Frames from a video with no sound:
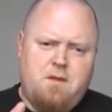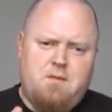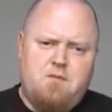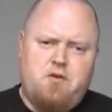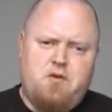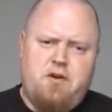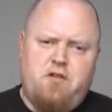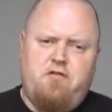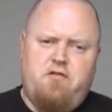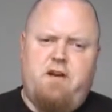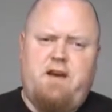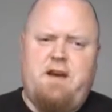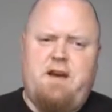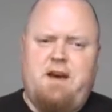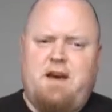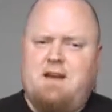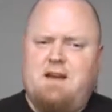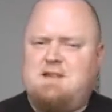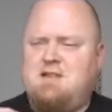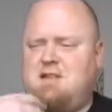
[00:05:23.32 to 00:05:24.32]
the more you drink
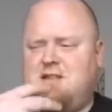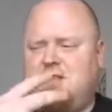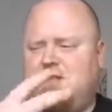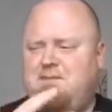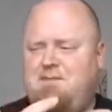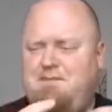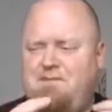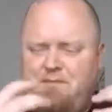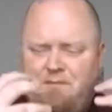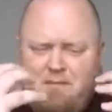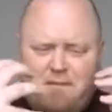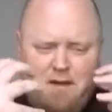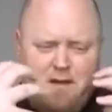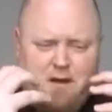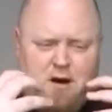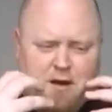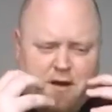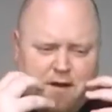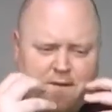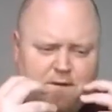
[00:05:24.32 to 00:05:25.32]
it, it's just
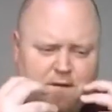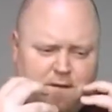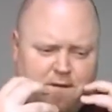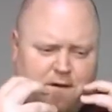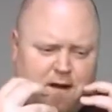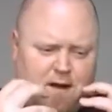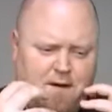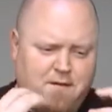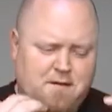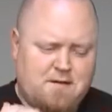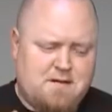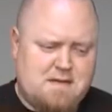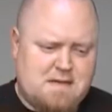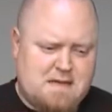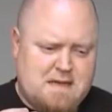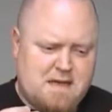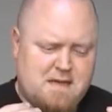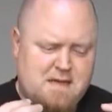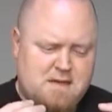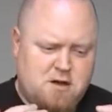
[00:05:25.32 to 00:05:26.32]
oh, uh, the, the flavors
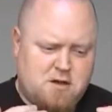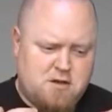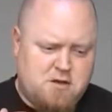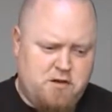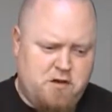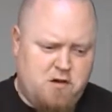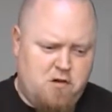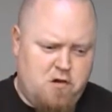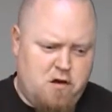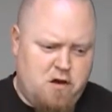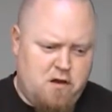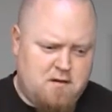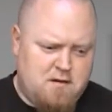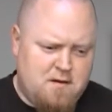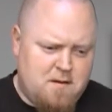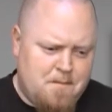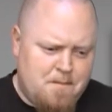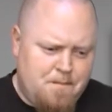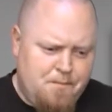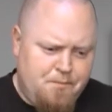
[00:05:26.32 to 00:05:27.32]
start to
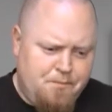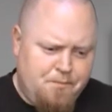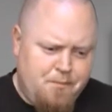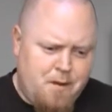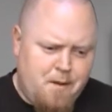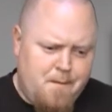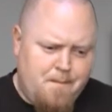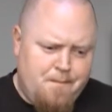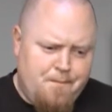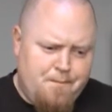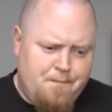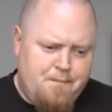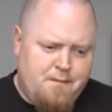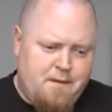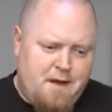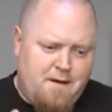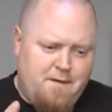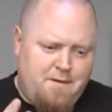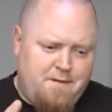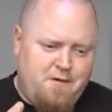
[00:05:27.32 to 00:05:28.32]
increase.
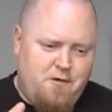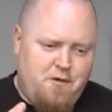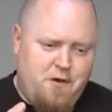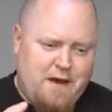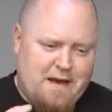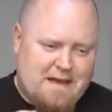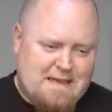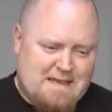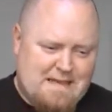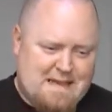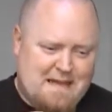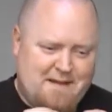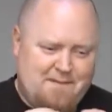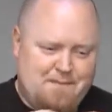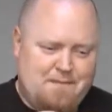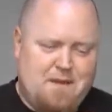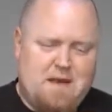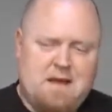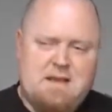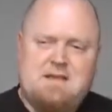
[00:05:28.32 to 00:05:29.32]
That fruit, it's
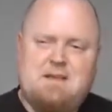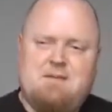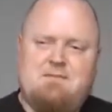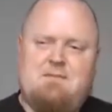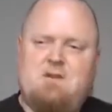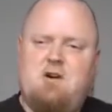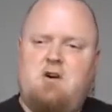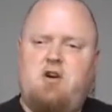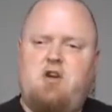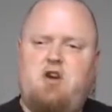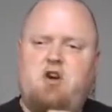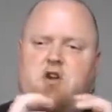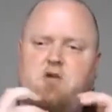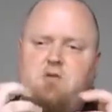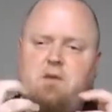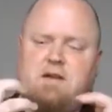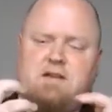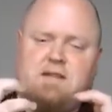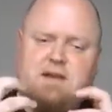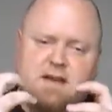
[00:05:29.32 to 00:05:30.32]
it's oh, you can
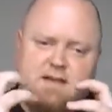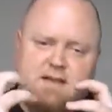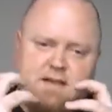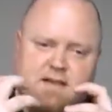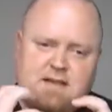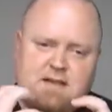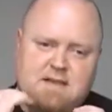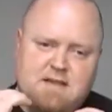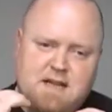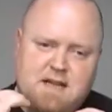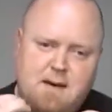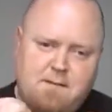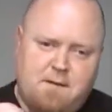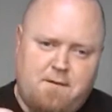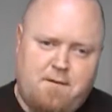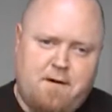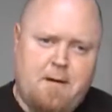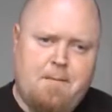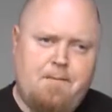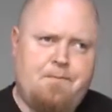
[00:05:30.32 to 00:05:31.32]
almost taste the stem
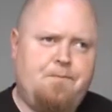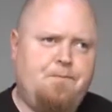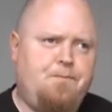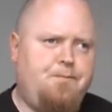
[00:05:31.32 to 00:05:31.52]
of it.